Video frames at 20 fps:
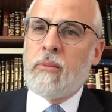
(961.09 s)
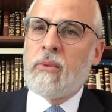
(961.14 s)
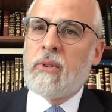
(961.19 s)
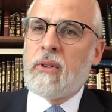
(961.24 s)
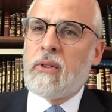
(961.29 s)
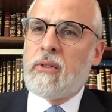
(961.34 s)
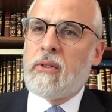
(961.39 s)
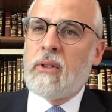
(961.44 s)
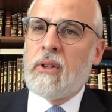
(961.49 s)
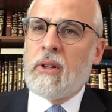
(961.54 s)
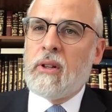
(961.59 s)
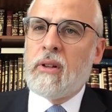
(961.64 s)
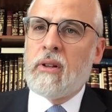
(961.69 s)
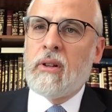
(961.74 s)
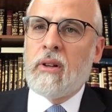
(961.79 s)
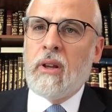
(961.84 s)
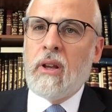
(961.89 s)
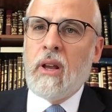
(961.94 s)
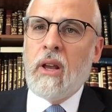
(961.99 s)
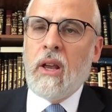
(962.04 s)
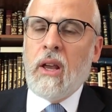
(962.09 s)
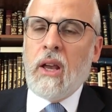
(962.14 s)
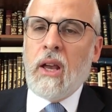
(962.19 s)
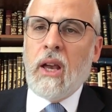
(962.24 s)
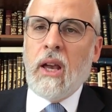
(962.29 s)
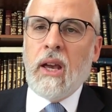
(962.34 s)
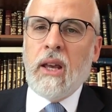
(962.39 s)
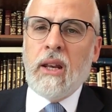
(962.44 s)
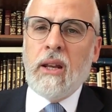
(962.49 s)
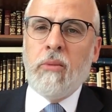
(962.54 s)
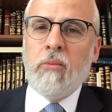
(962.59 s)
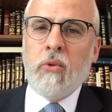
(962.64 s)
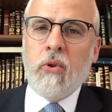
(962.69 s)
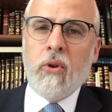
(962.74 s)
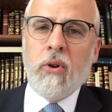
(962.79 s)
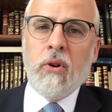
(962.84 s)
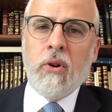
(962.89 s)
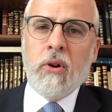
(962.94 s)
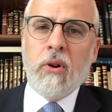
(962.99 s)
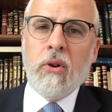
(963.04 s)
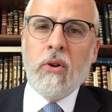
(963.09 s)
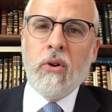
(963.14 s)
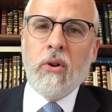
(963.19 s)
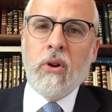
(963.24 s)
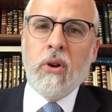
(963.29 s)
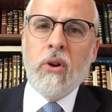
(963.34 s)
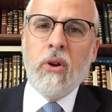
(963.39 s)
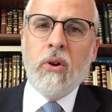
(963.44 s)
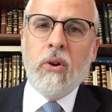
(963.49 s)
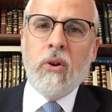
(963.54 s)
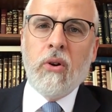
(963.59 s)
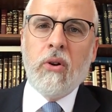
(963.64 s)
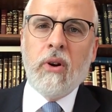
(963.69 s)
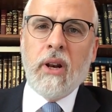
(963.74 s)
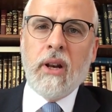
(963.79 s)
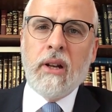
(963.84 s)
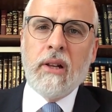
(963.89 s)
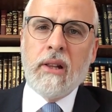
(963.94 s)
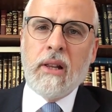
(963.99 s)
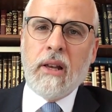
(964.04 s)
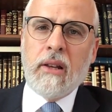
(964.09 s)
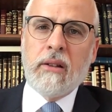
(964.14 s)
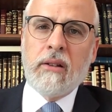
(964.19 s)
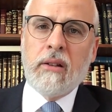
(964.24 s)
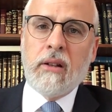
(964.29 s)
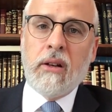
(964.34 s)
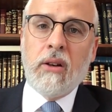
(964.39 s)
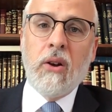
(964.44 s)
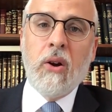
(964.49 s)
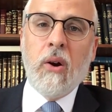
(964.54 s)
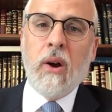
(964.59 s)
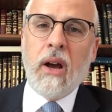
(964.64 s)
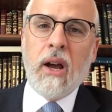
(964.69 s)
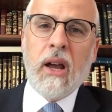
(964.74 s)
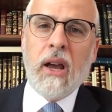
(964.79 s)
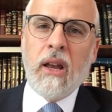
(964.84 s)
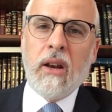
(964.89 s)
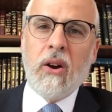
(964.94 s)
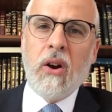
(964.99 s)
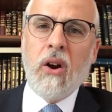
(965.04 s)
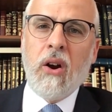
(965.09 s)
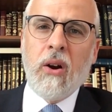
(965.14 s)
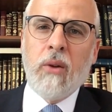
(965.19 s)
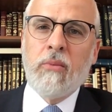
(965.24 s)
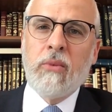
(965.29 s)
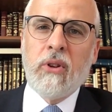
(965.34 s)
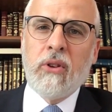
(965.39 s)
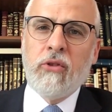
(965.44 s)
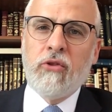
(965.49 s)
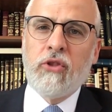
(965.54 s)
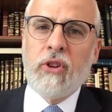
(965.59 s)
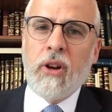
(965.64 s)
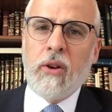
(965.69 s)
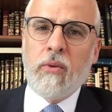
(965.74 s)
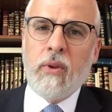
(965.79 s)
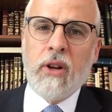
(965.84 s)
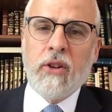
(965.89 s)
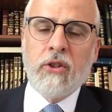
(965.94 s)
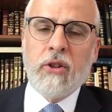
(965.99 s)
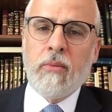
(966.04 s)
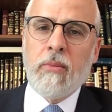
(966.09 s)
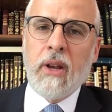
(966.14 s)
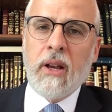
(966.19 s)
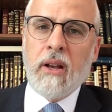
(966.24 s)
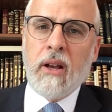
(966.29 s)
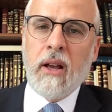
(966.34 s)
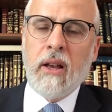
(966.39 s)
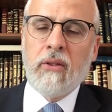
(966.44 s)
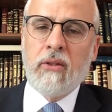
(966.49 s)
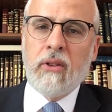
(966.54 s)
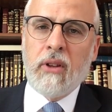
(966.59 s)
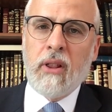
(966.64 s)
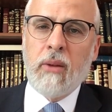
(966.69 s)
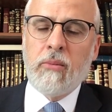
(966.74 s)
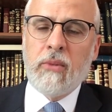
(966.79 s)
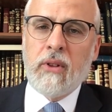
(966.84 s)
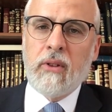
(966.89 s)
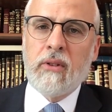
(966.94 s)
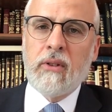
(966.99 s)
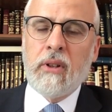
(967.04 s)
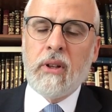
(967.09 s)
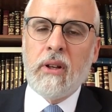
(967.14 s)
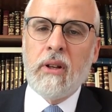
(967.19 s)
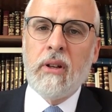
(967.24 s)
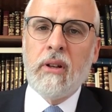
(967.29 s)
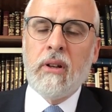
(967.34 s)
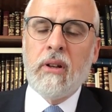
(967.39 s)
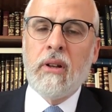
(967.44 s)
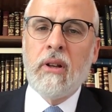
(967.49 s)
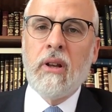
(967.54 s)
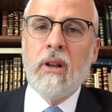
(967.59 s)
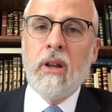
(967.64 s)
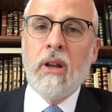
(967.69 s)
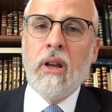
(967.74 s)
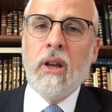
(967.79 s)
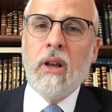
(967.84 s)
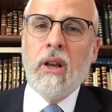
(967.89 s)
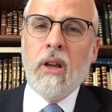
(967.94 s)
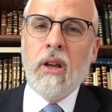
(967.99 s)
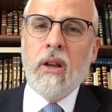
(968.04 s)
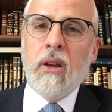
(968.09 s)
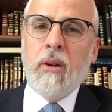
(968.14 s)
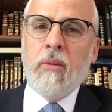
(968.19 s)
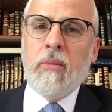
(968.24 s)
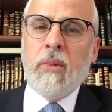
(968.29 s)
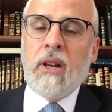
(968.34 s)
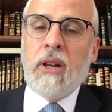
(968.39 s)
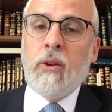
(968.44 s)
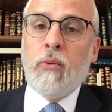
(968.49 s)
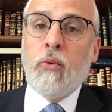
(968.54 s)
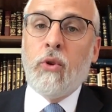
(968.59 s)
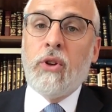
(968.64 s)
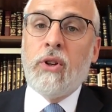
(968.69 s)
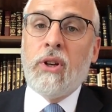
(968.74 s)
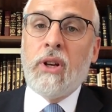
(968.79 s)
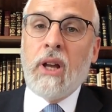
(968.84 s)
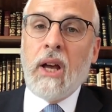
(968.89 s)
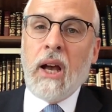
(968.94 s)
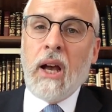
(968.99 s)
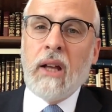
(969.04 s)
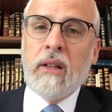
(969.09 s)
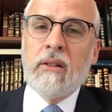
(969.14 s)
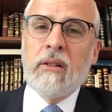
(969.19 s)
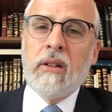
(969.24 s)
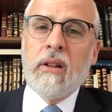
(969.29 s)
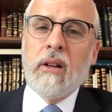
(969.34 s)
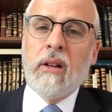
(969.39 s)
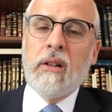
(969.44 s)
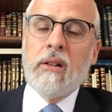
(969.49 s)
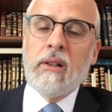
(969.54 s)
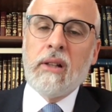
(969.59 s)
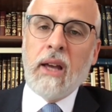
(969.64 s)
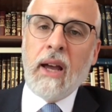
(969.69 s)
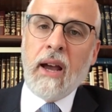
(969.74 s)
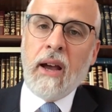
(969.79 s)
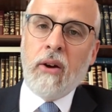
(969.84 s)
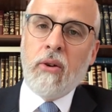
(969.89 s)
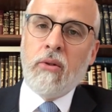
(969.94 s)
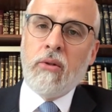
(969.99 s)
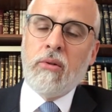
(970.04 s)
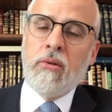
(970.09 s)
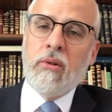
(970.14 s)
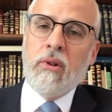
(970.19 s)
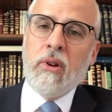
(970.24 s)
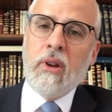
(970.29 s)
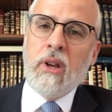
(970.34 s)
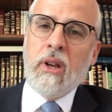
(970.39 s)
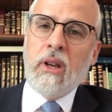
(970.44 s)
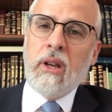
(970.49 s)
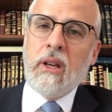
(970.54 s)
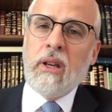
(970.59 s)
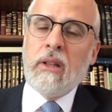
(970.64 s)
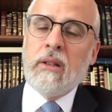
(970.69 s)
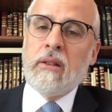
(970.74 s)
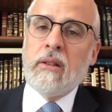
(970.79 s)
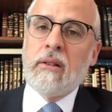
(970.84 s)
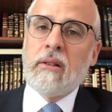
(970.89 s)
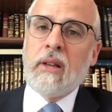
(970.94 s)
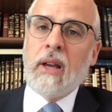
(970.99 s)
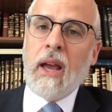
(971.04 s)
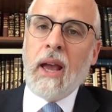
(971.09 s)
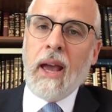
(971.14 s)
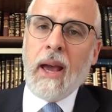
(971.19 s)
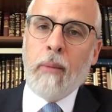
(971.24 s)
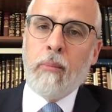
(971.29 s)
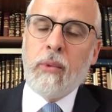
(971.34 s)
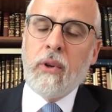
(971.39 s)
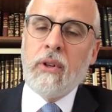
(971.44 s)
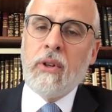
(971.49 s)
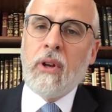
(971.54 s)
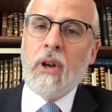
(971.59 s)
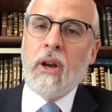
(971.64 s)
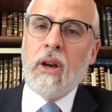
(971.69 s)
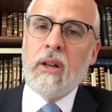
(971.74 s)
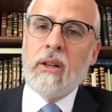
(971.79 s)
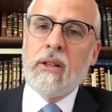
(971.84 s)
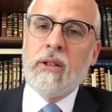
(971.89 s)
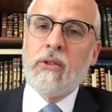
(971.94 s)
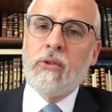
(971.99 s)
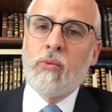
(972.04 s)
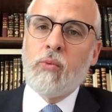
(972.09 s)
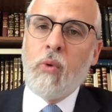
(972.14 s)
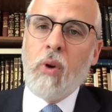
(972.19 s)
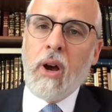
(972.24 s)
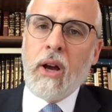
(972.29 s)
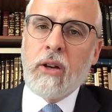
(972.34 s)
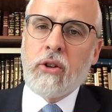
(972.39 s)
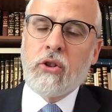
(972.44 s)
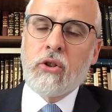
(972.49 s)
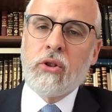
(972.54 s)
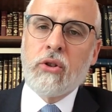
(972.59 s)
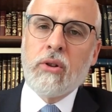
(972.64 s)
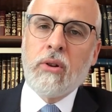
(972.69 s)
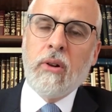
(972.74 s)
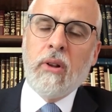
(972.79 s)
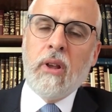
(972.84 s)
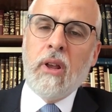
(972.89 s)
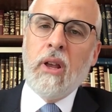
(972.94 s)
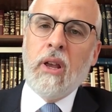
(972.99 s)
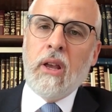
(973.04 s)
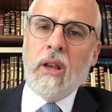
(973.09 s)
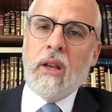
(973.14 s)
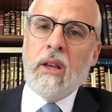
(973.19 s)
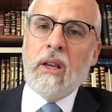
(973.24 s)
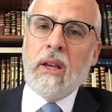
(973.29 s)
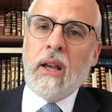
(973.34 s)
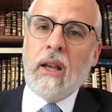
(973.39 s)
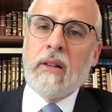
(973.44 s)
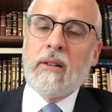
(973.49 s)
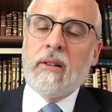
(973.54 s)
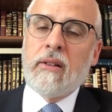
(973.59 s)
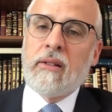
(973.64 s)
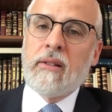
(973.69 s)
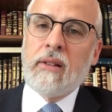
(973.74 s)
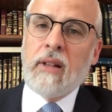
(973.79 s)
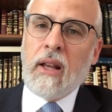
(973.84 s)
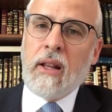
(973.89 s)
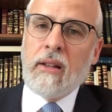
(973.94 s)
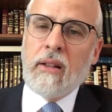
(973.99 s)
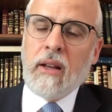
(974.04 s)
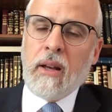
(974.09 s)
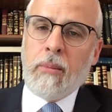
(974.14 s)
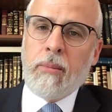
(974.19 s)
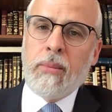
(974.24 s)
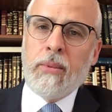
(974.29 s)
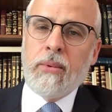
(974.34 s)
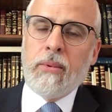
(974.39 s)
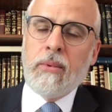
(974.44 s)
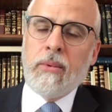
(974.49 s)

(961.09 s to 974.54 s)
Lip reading: them to sin any more or any less than Noach had harmed his generation by causing them to sin. But he would not allow it to happen on his watch. He had to stand up.